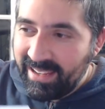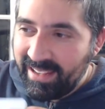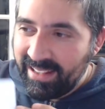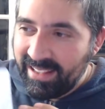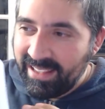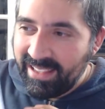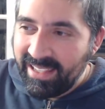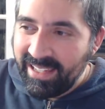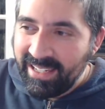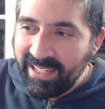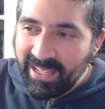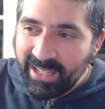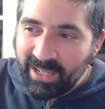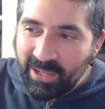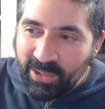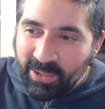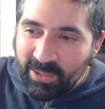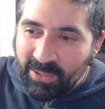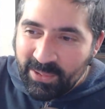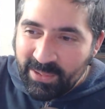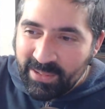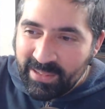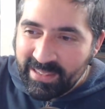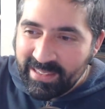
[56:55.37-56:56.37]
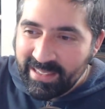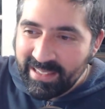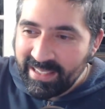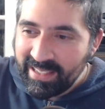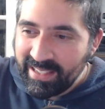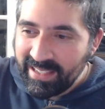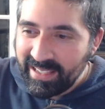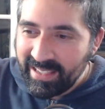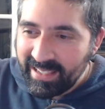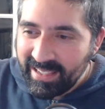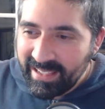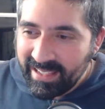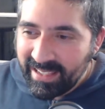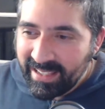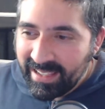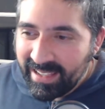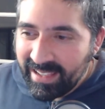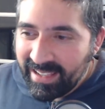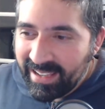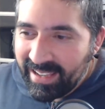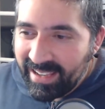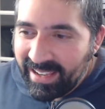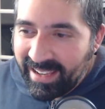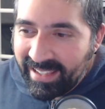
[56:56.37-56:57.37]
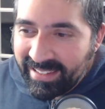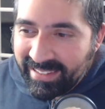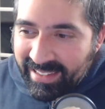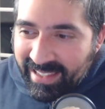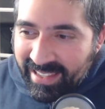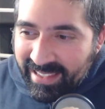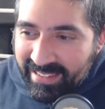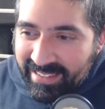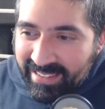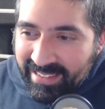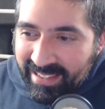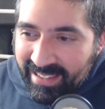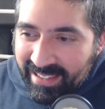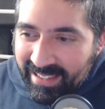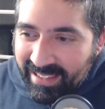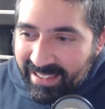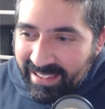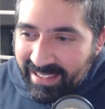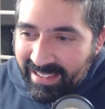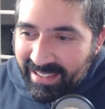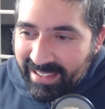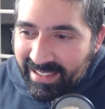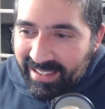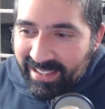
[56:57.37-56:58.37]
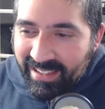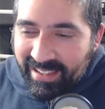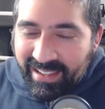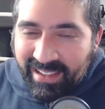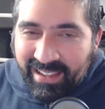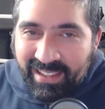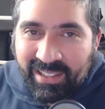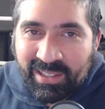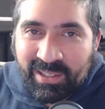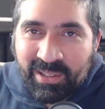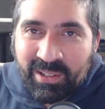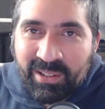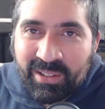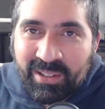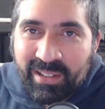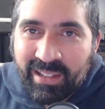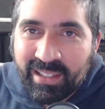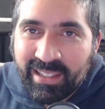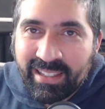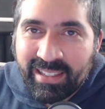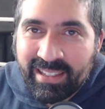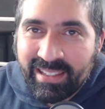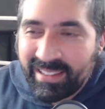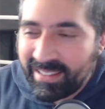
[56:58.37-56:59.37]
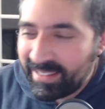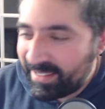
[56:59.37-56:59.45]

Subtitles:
In it goes, and that's it. Like.